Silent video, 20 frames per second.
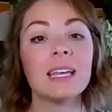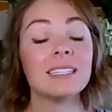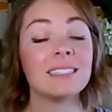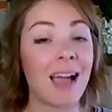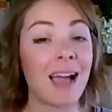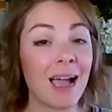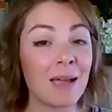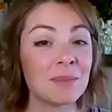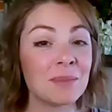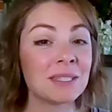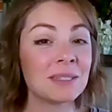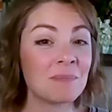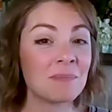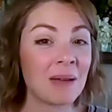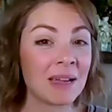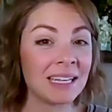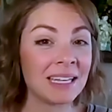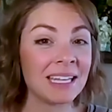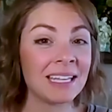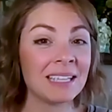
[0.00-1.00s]
Time is
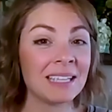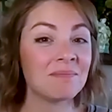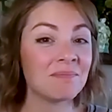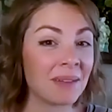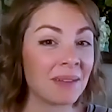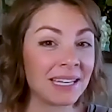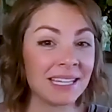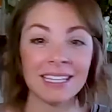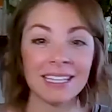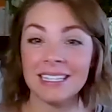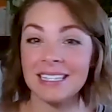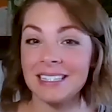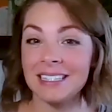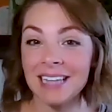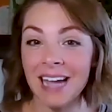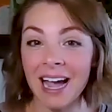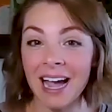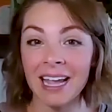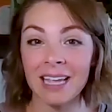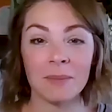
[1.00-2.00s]
money. Money is
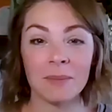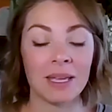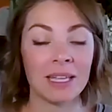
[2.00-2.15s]
time.